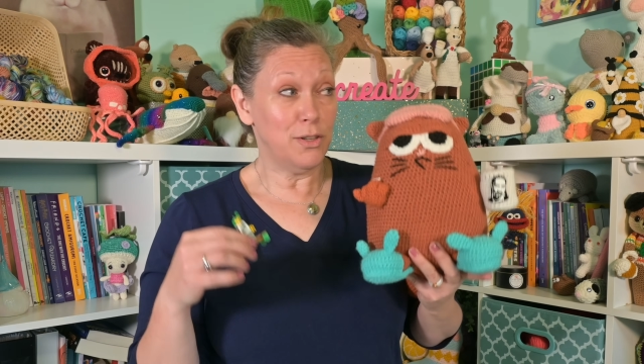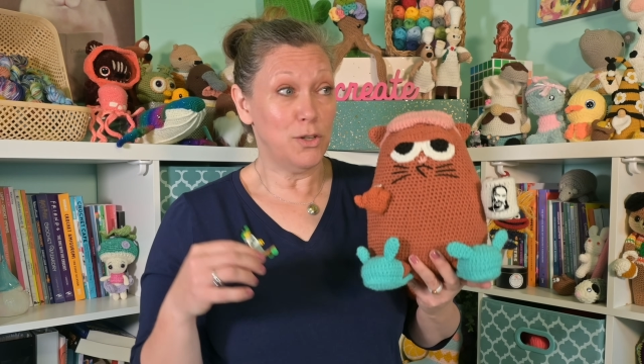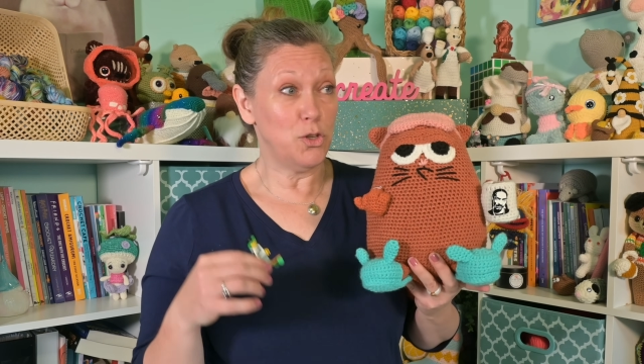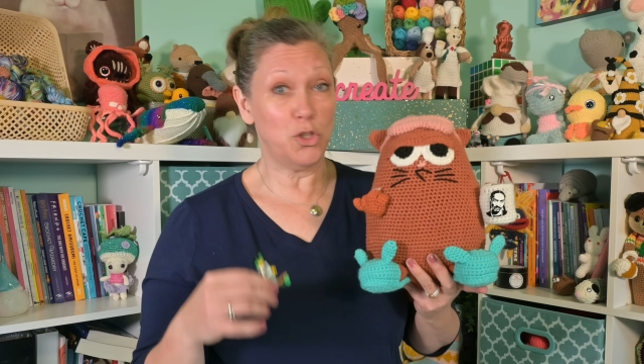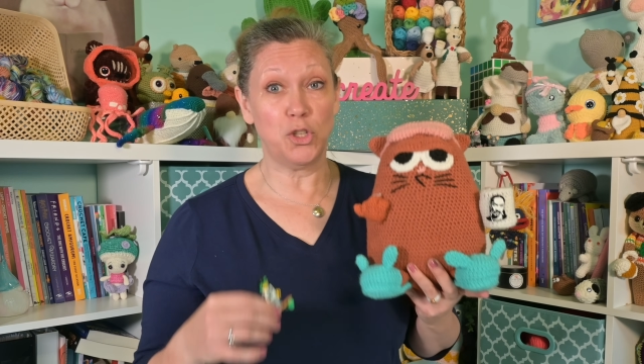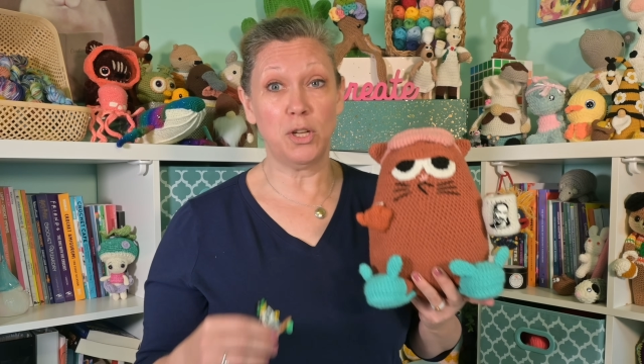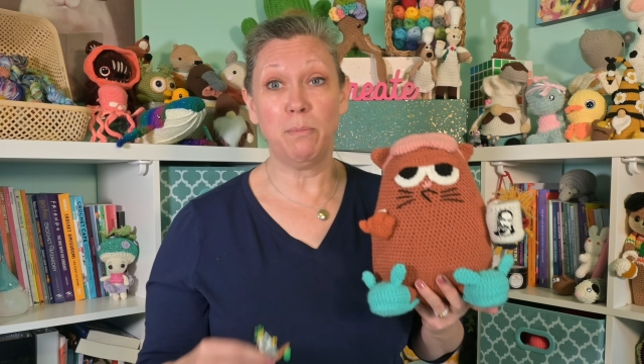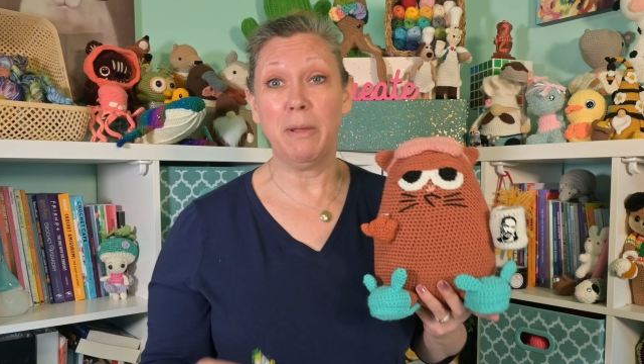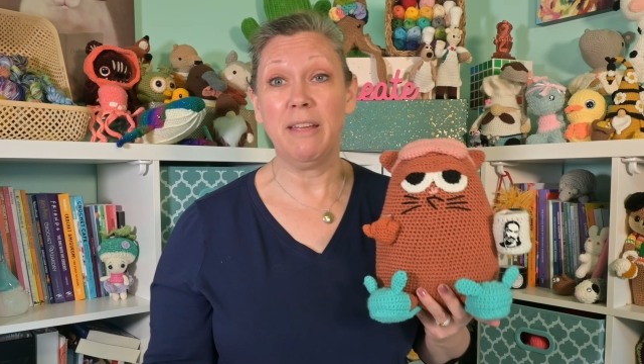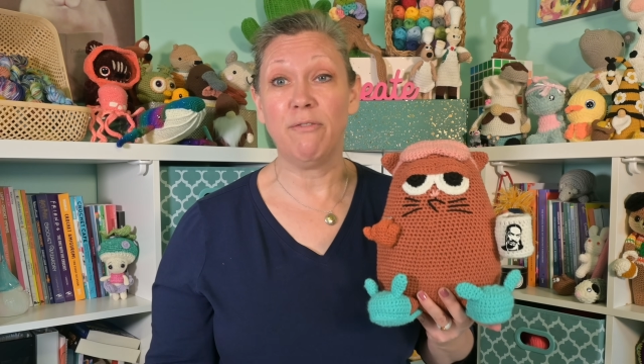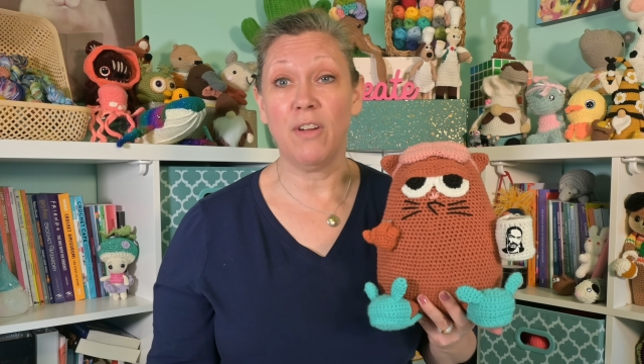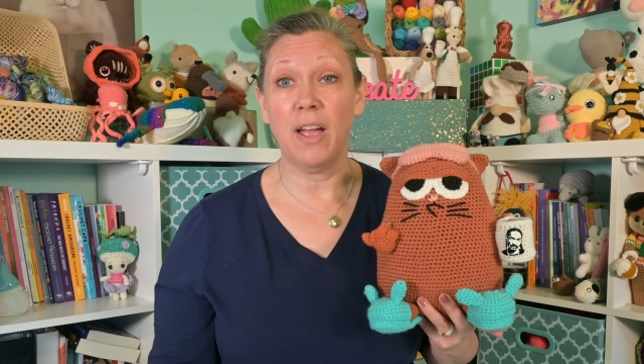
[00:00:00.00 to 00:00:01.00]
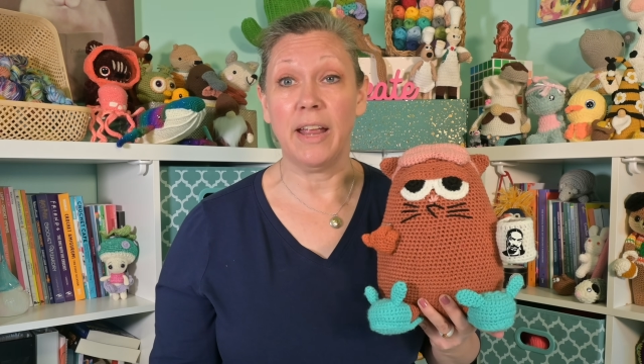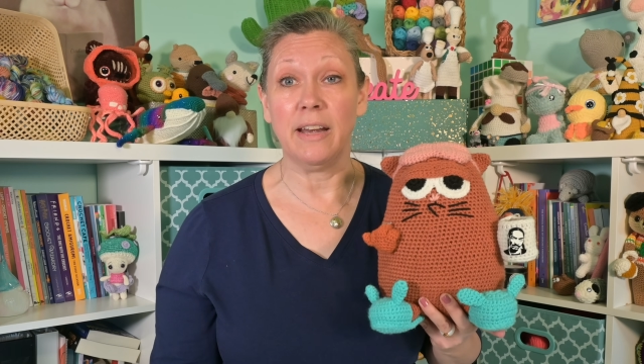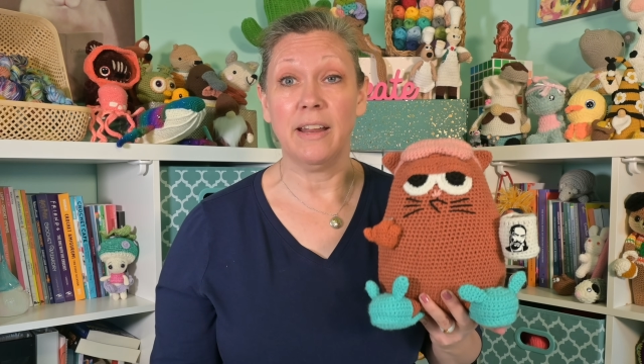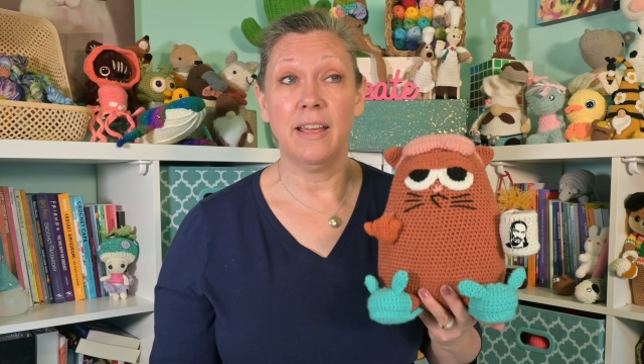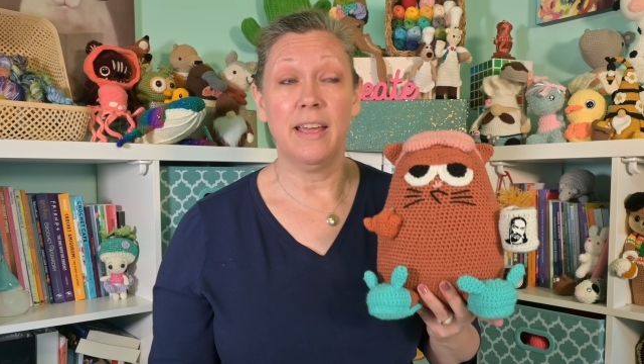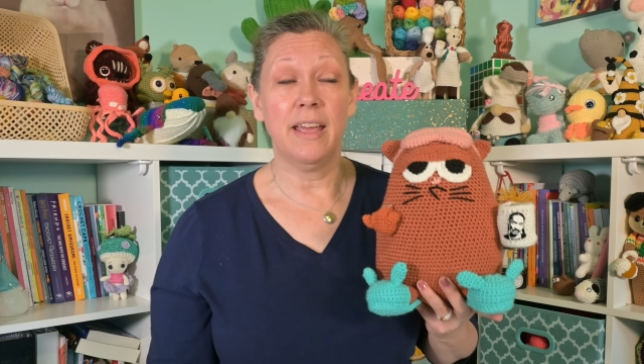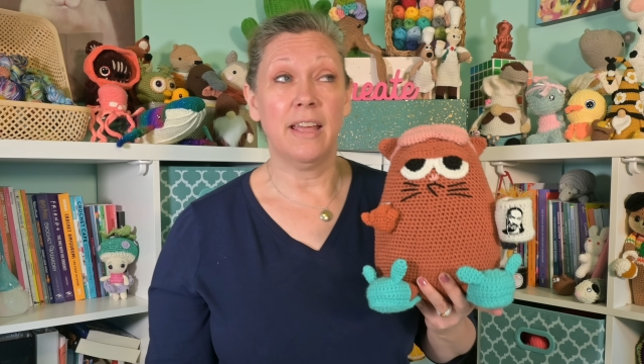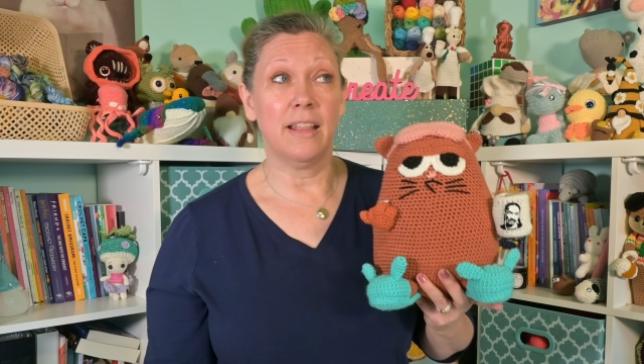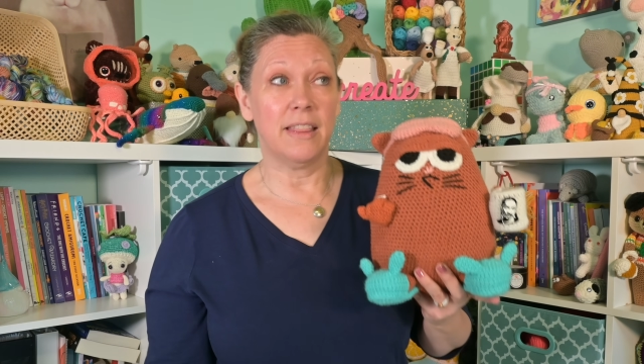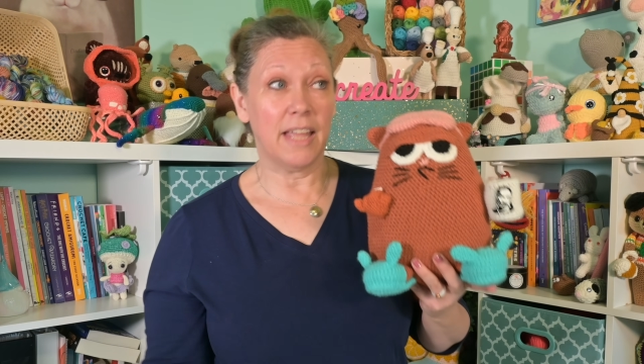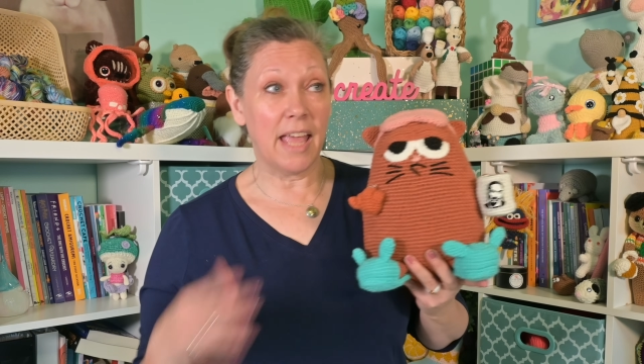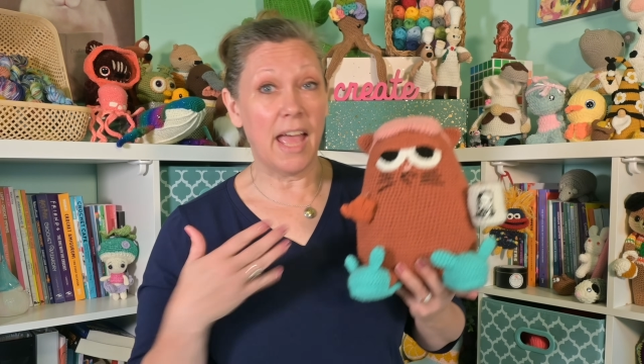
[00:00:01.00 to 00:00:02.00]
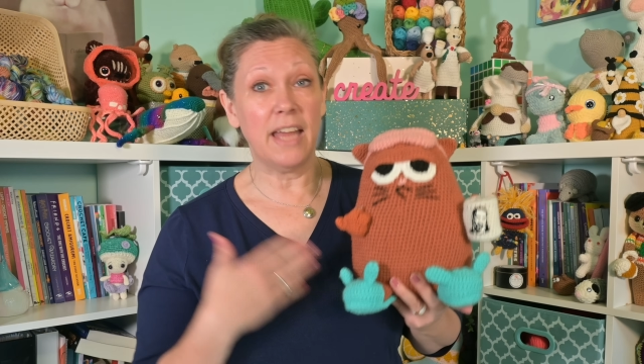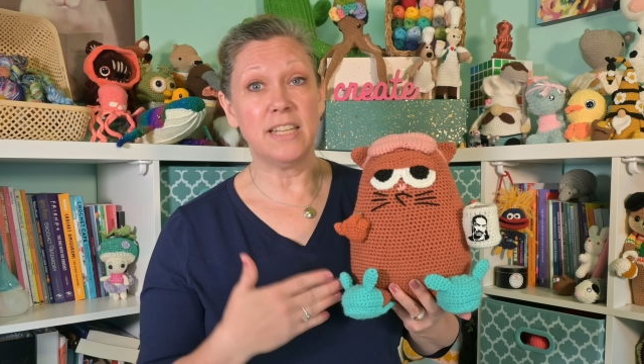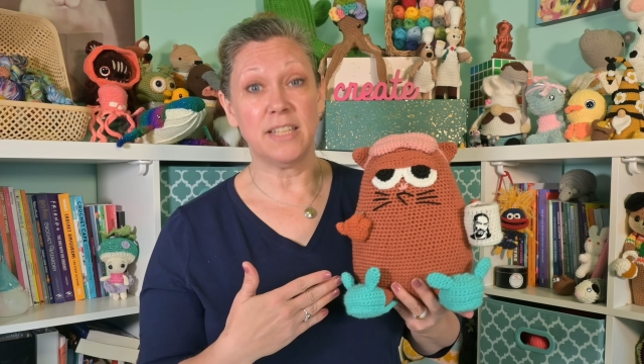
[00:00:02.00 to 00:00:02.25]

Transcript: Should be fine. The cat